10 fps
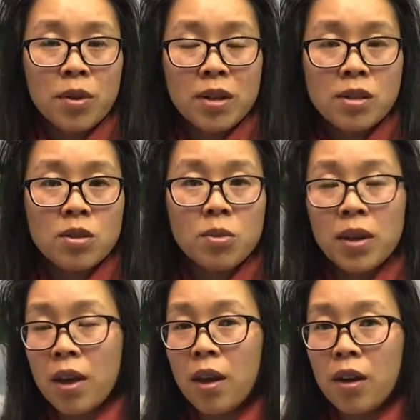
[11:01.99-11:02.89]
reason we
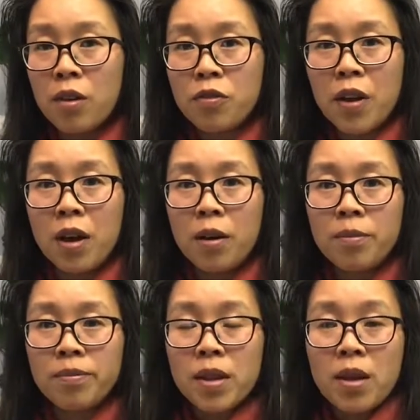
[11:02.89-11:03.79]
have
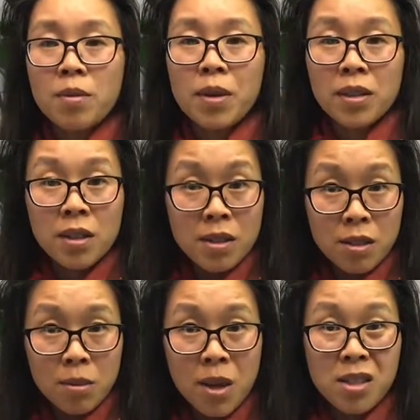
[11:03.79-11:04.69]

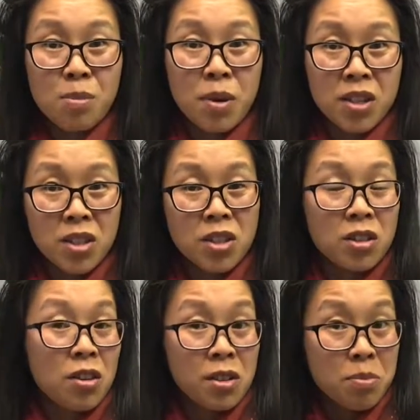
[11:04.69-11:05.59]
magnesium as a
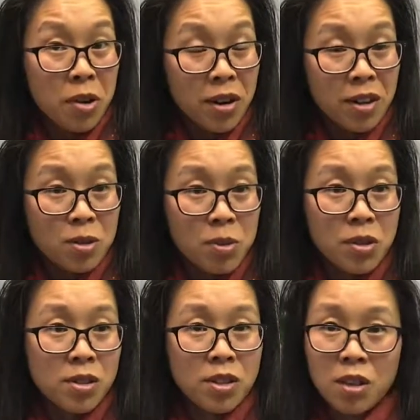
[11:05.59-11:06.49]
practitioner-only product,
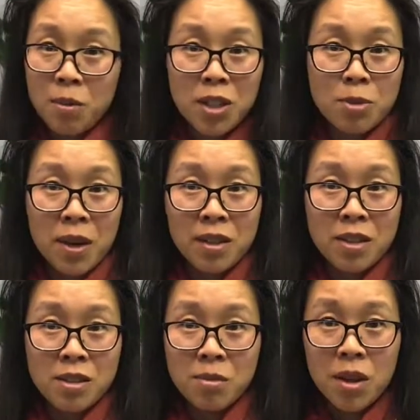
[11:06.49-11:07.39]
because there's so much
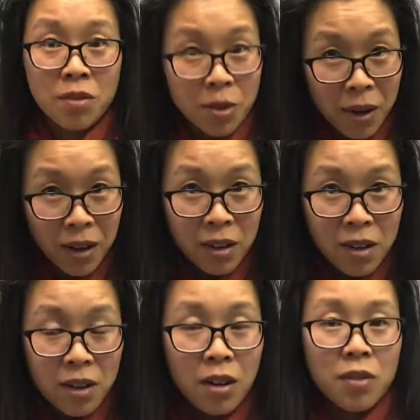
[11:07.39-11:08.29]
magnesium everywhere
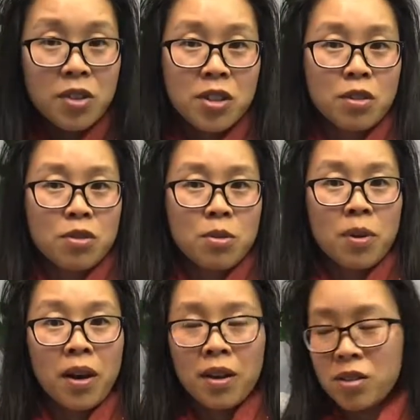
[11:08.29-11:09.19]
on the shelves to
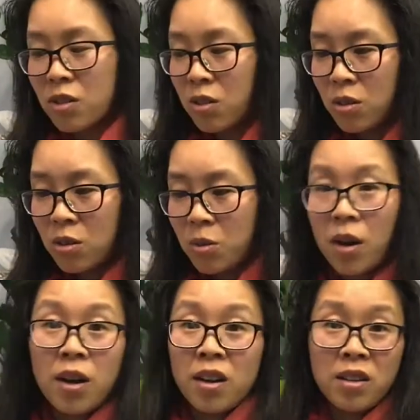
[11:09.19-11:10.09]
buy. So
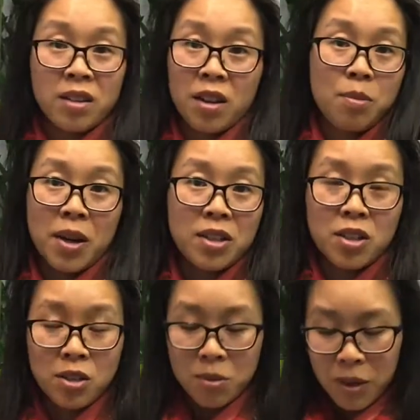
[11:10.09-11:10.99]
why get a
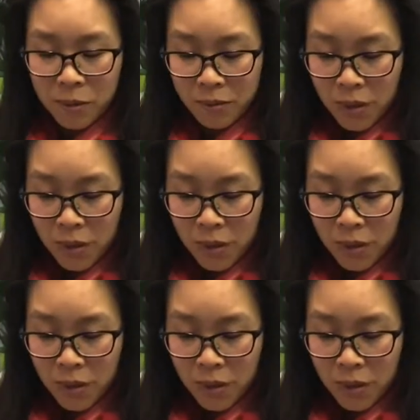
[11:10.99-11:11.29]
practitioner one?